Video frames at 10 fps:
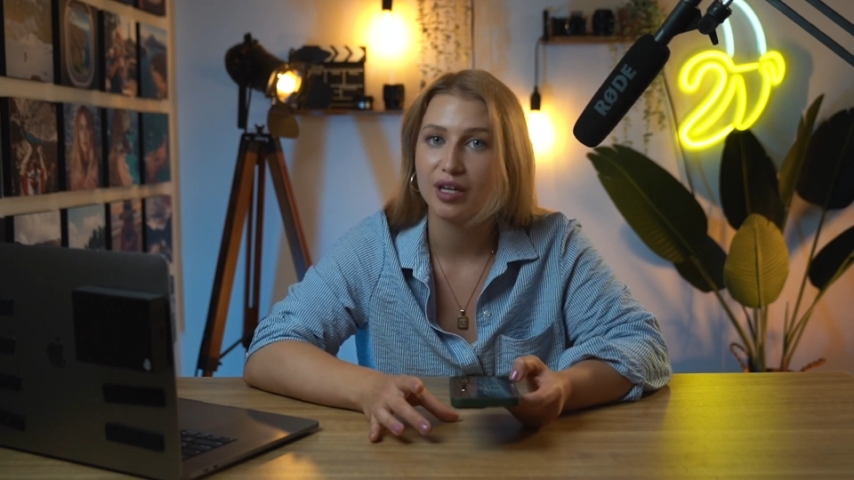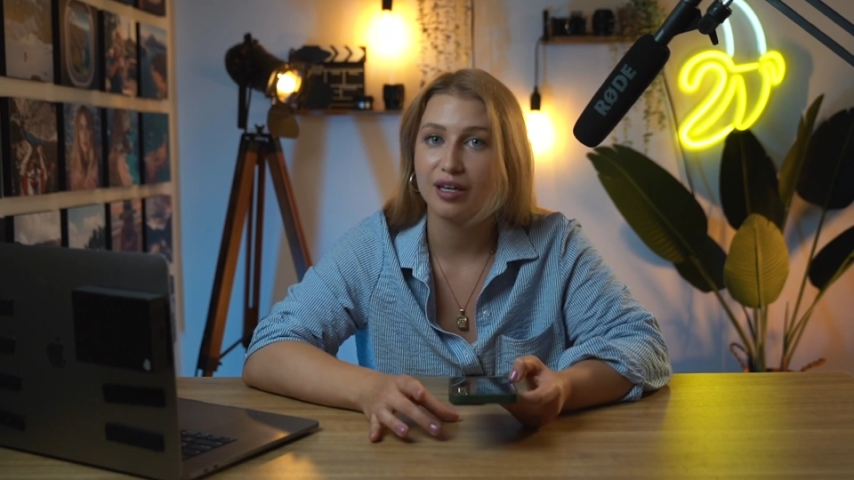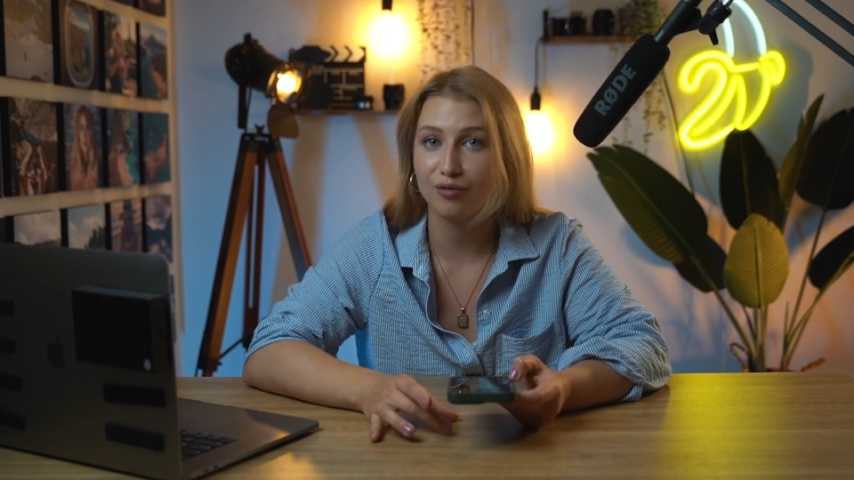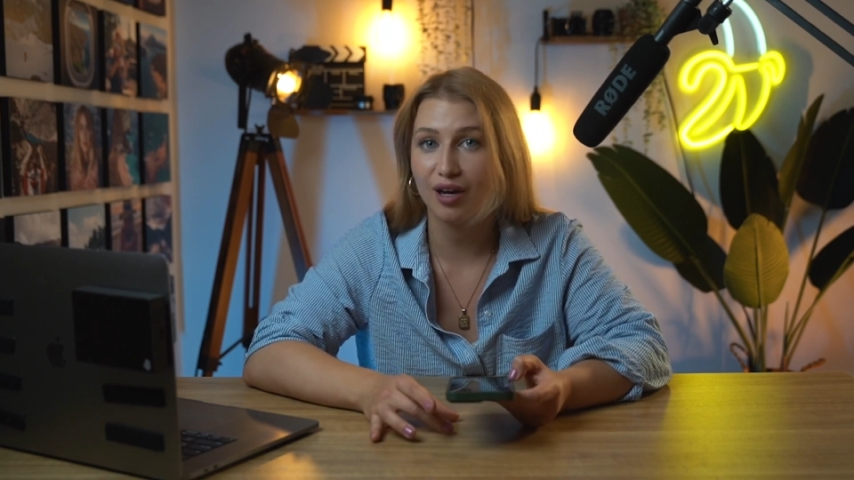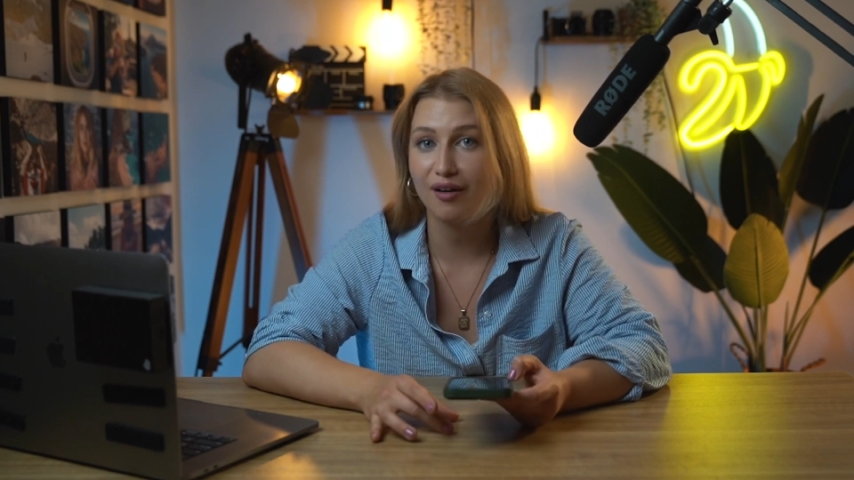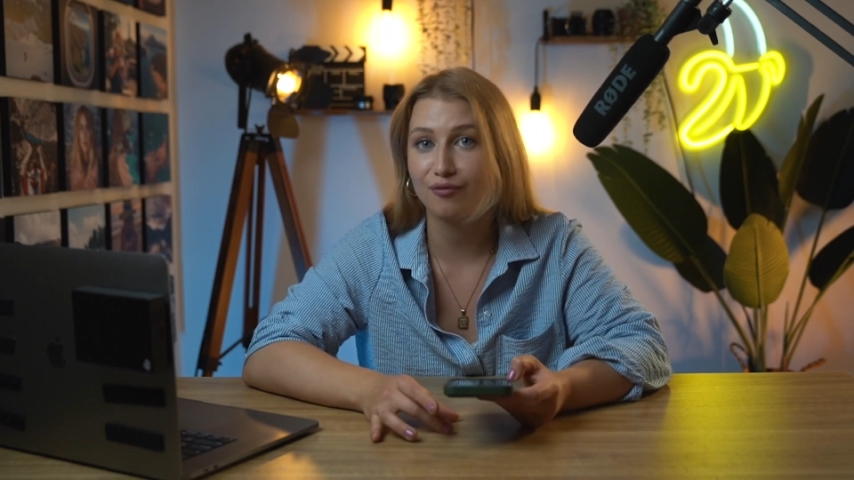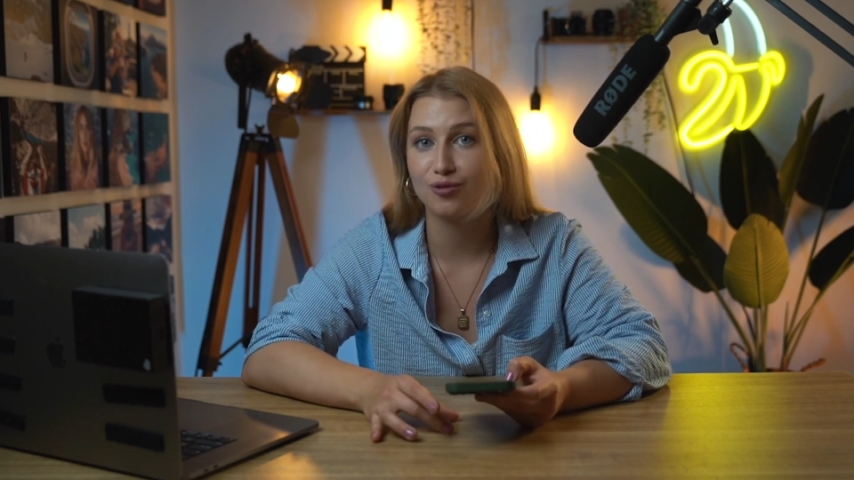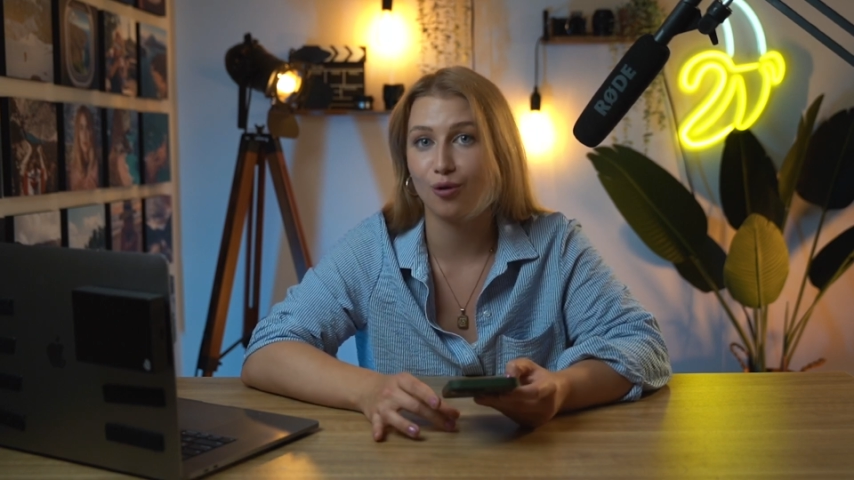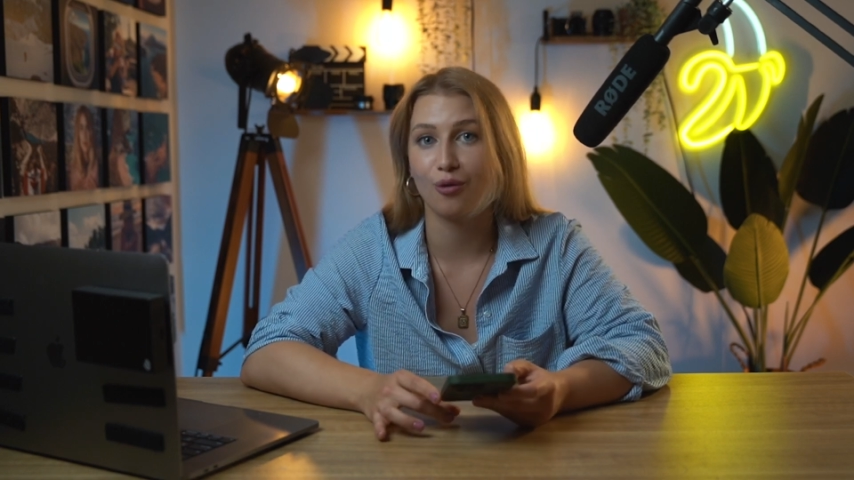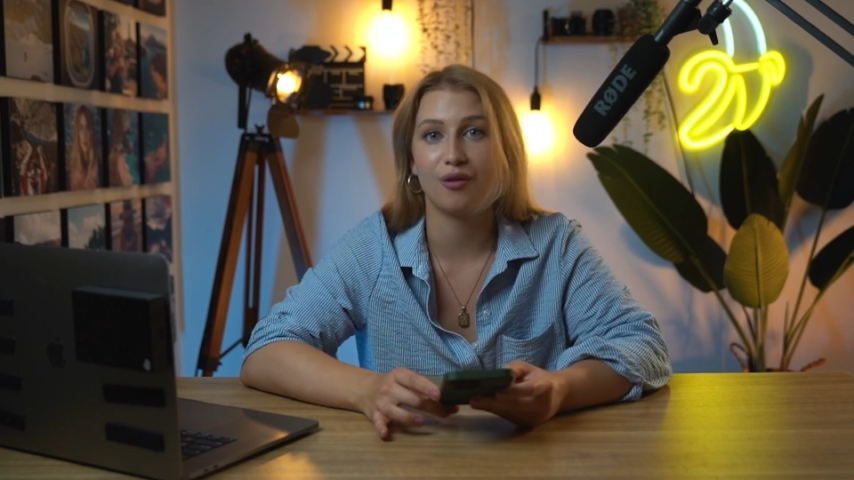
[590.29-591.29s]
If you have
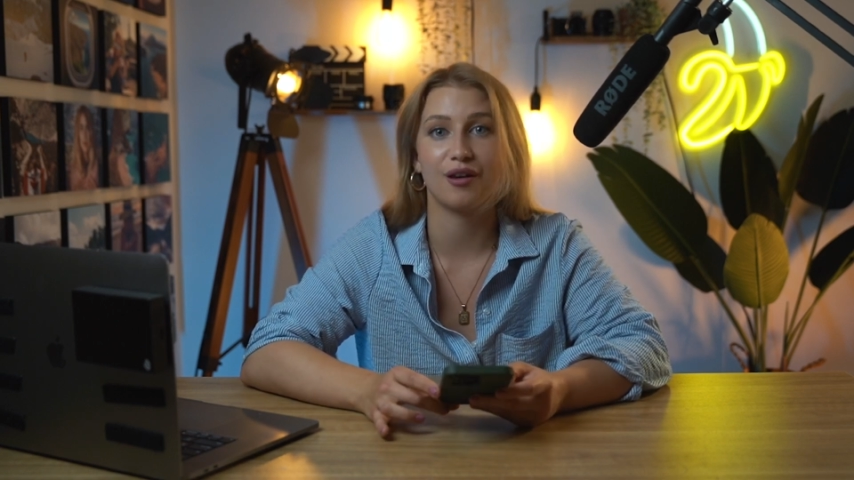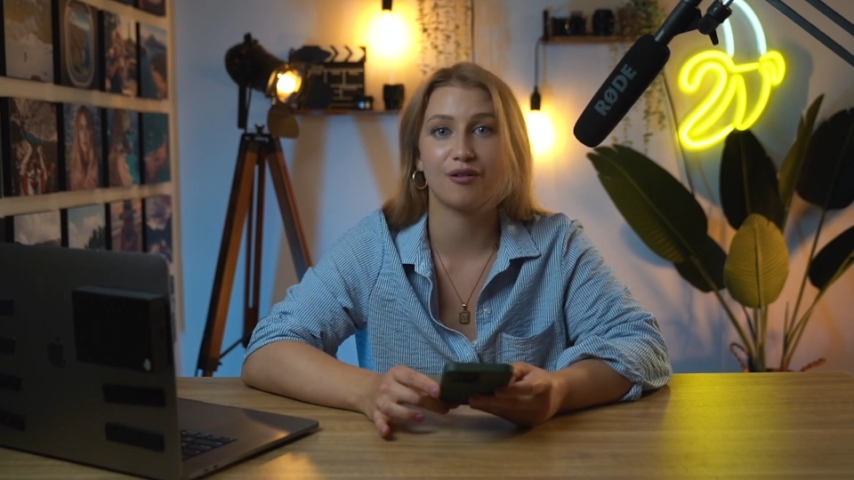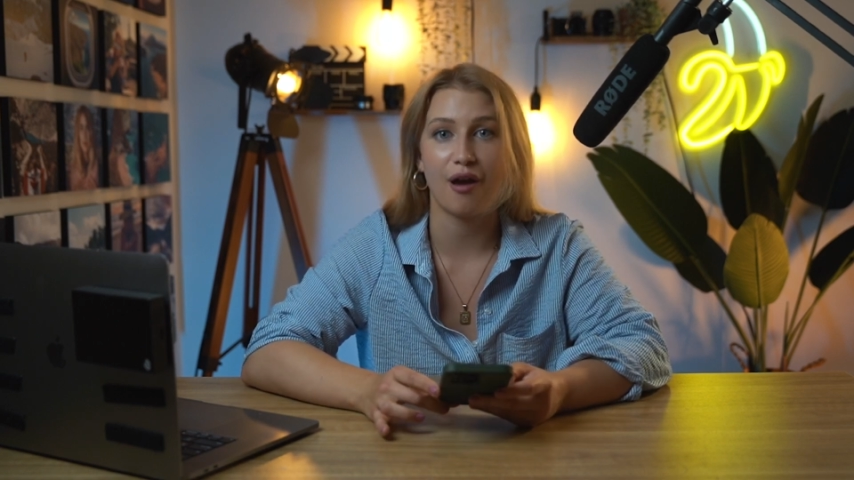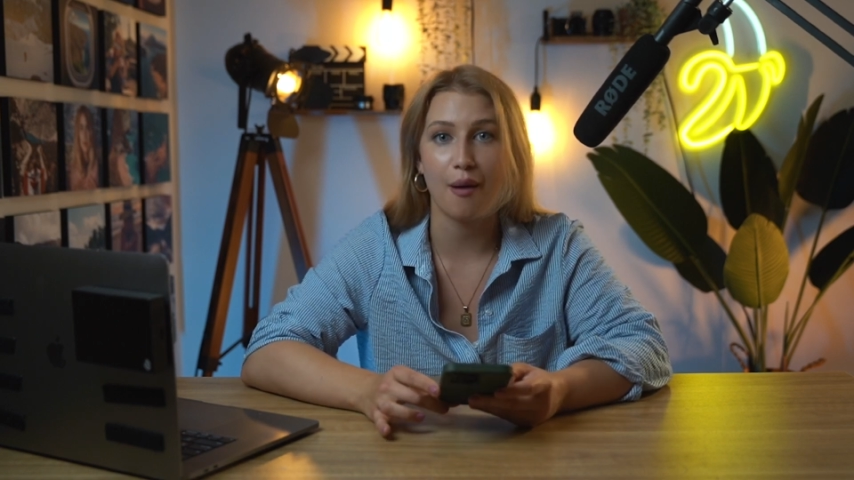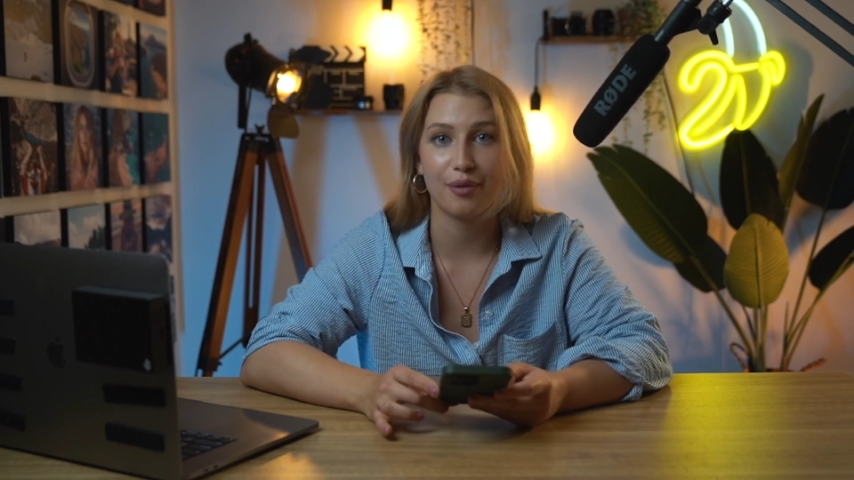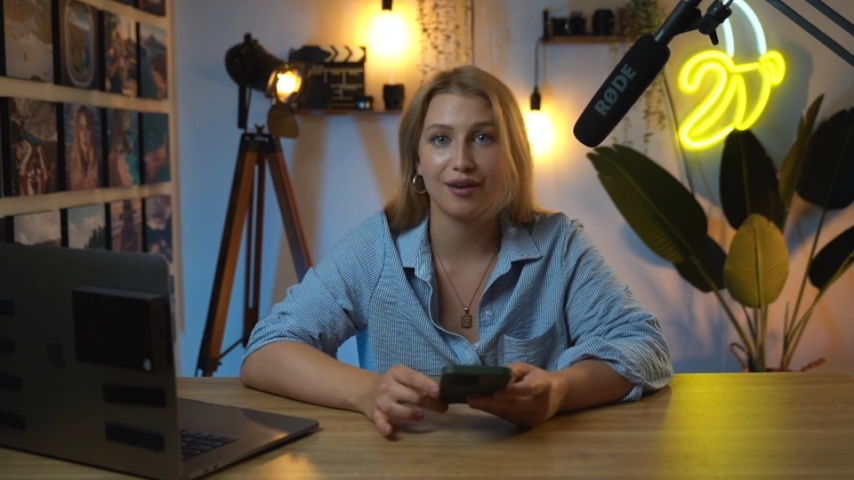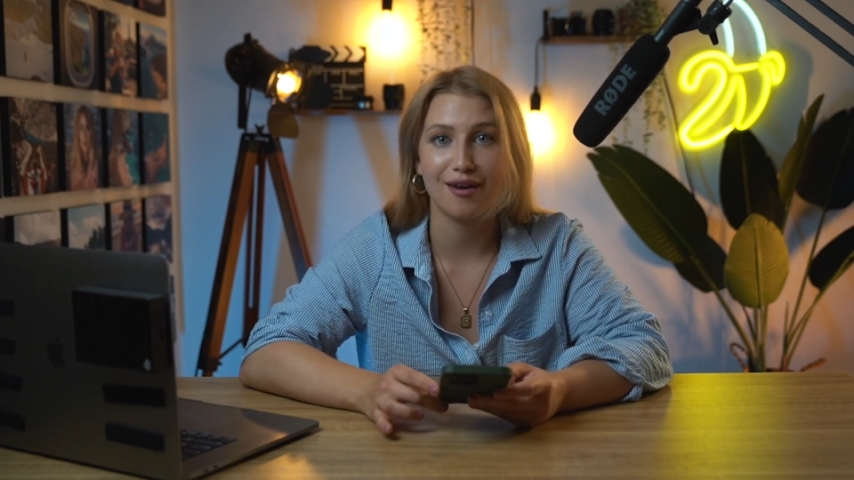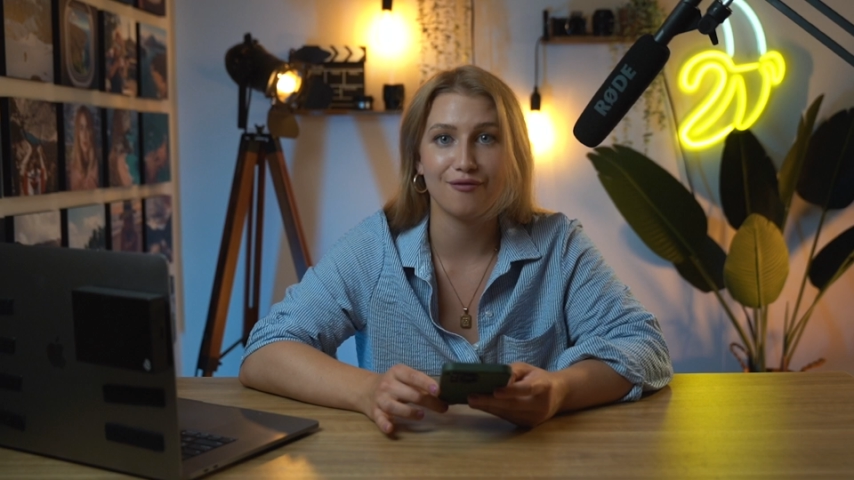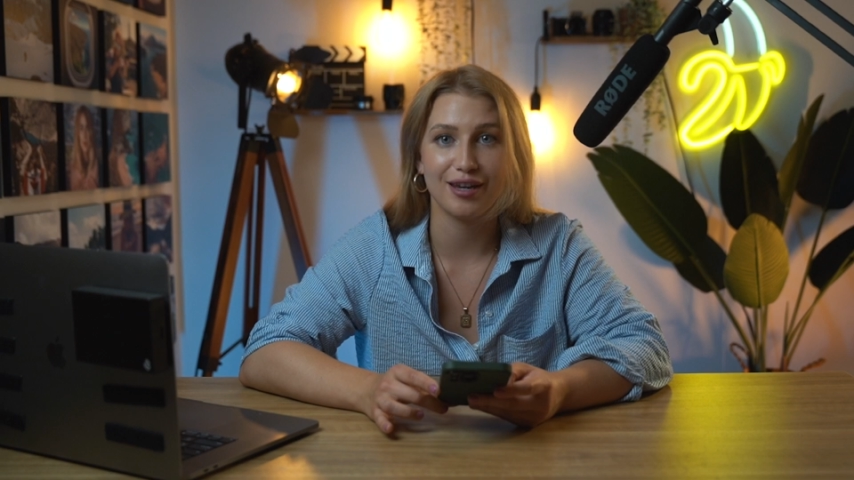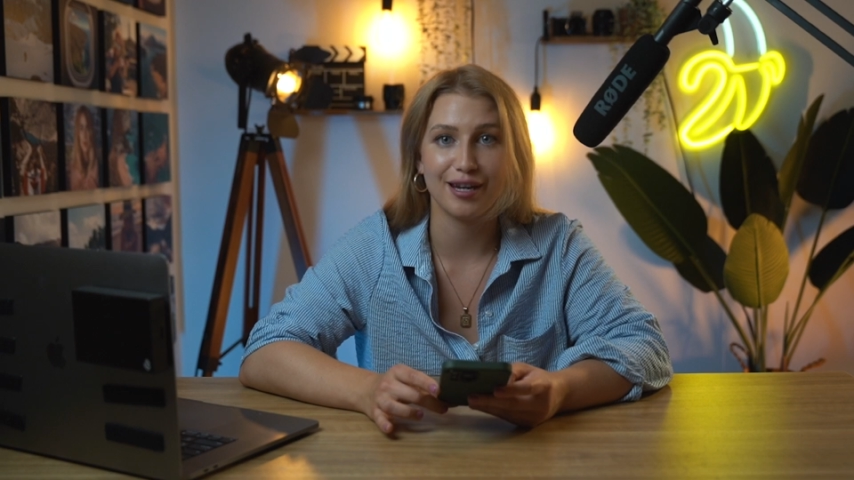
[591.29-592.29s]
totally
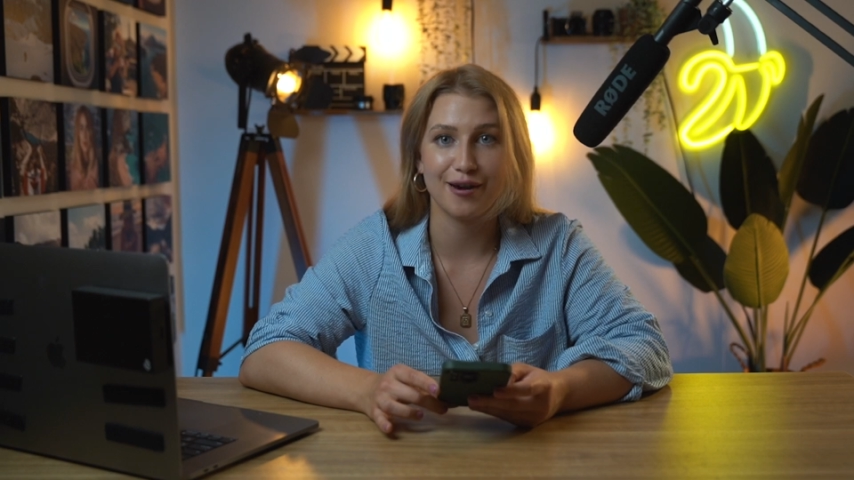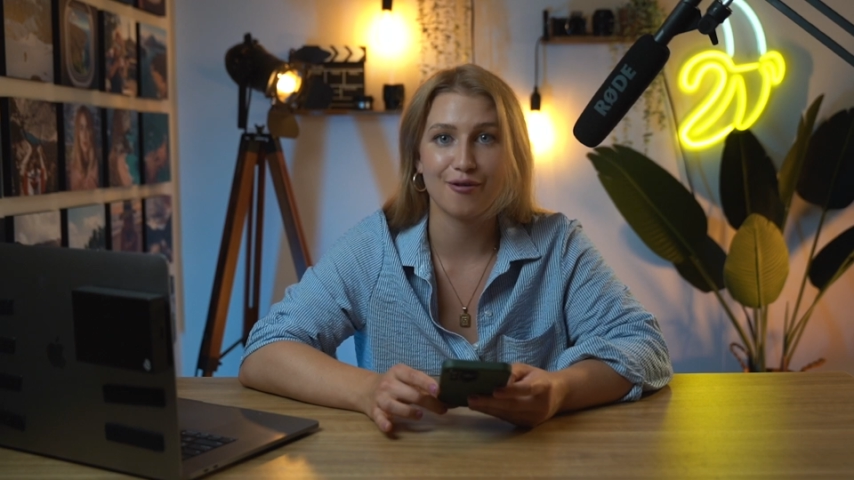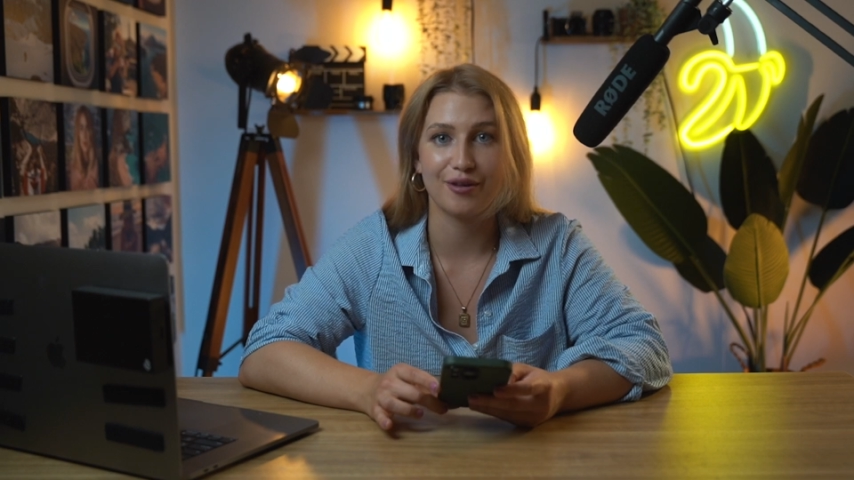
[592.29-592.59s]
crappy video,